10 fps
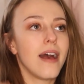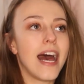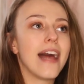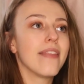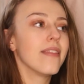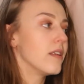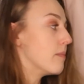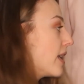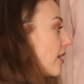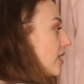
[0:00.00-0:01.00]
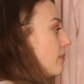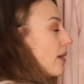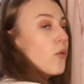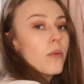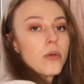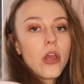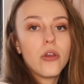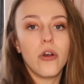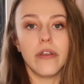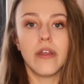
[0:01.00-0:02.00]
and my nice big warm
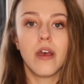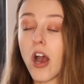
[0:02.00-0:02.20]
coat on,